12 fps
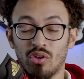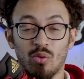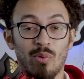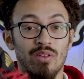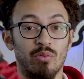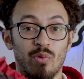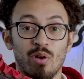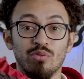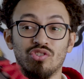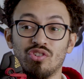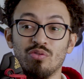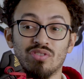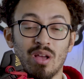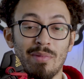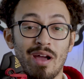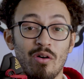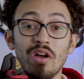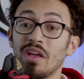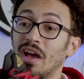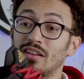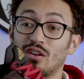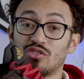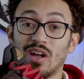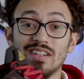colorway of the Rose shoes come out.
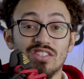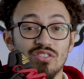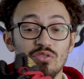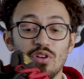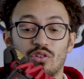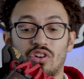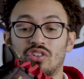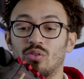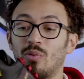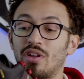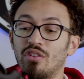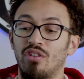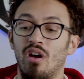Another Chinese New Year colorway,